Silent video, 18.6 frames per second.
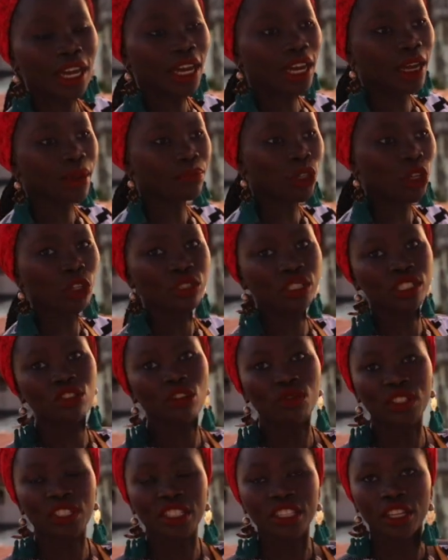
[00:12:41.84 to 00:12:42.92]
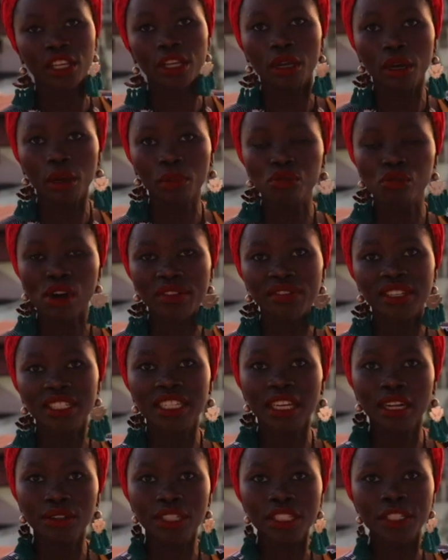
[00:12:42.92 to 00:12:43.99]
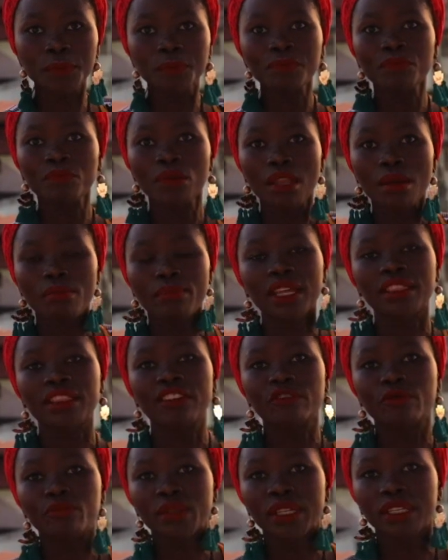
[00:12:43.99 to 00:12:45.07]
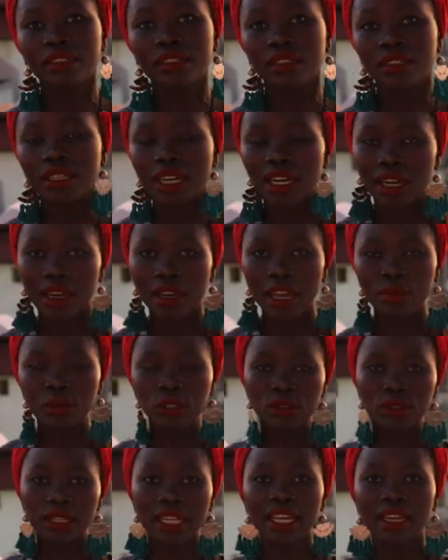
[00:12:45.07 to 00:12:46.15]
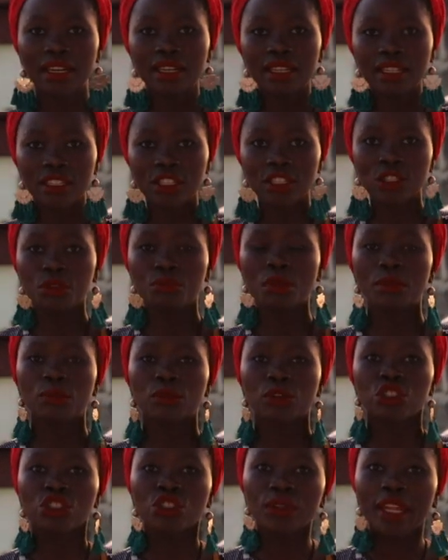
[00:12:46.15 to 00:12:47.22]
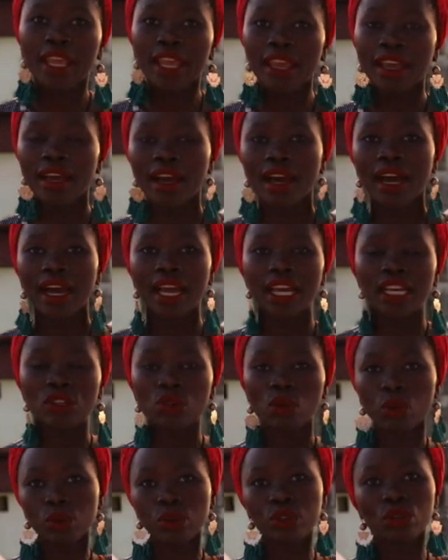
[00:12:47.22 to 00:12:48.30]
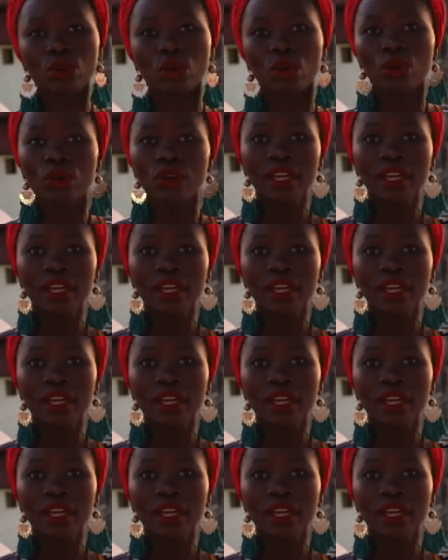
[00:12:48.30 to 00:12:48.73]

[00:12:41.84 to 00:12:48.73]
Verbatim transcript: uh, because it's obviously a private terrace but they've been uh, able to let us to be able to shoot here and also